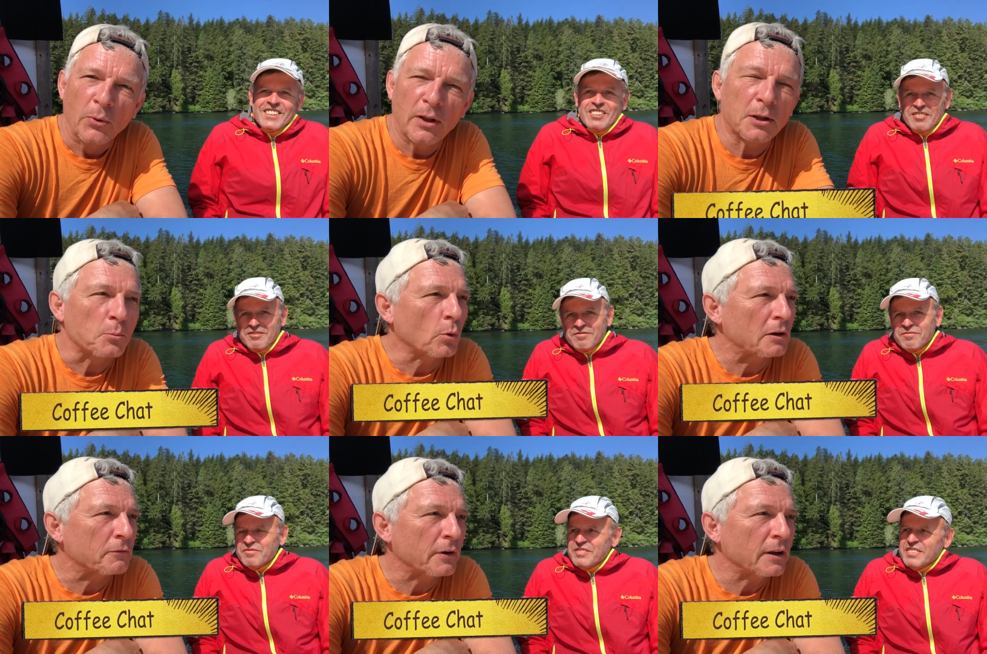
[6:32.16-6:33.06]
Speaker 1: Well, good
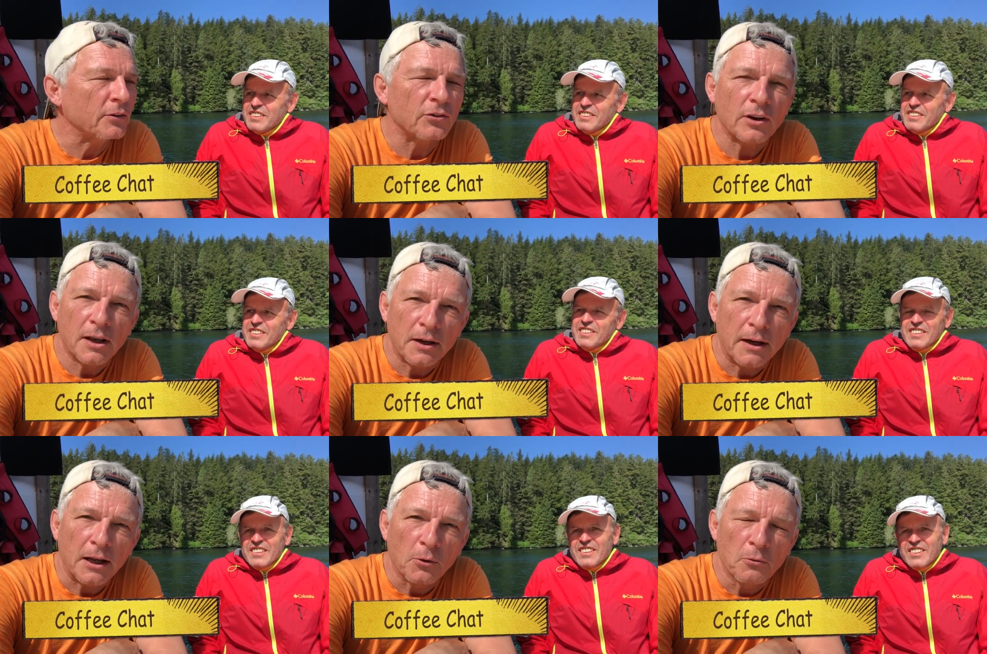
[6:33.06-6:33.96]
morning, friends,
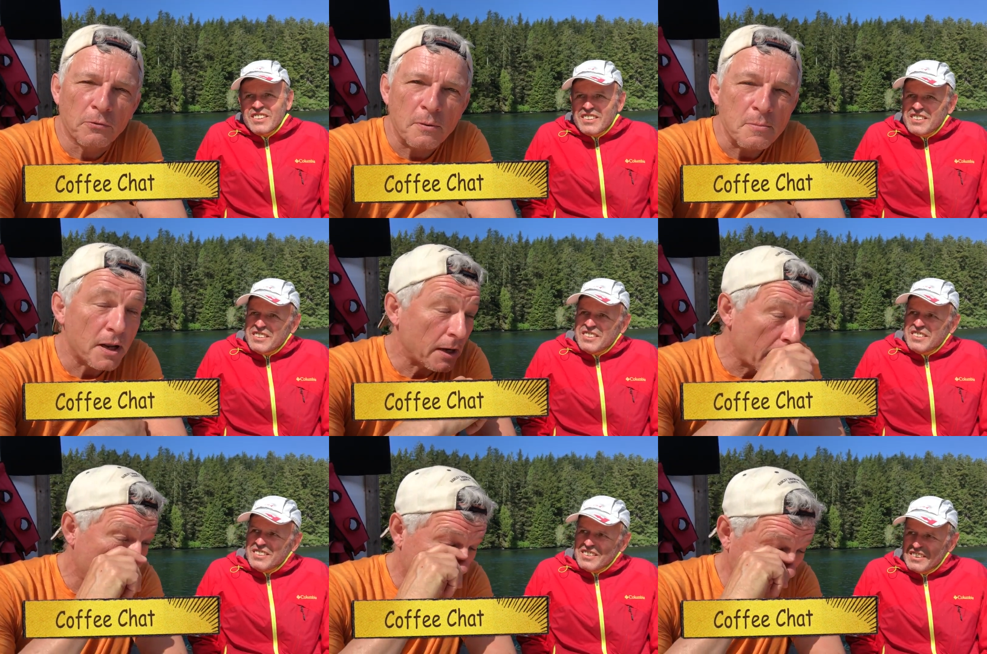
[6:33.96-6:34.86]
and hello from
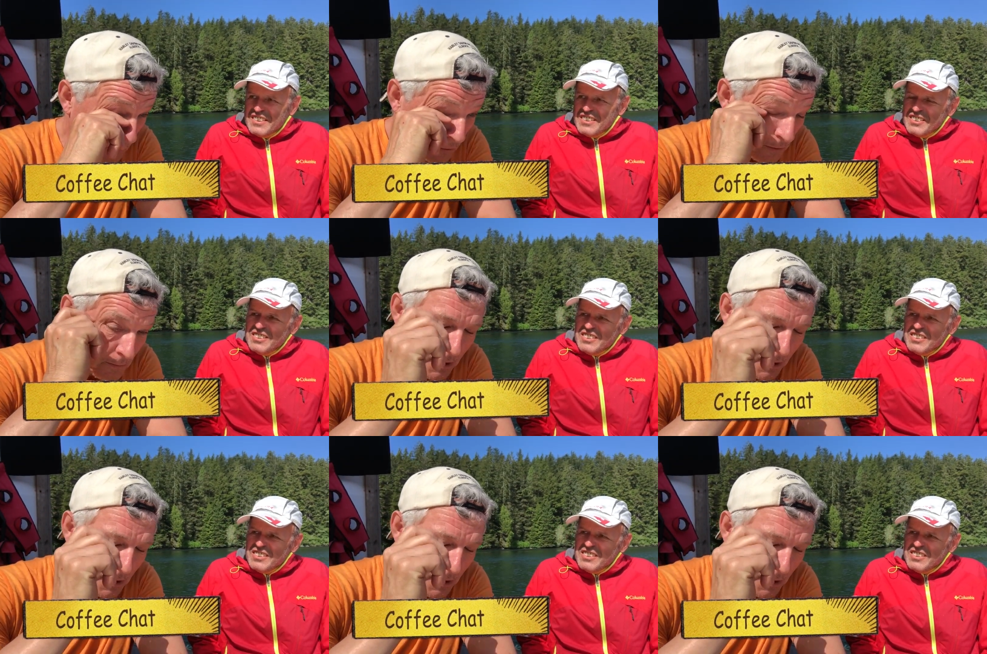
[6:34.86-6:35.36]
Nitinat Narrows.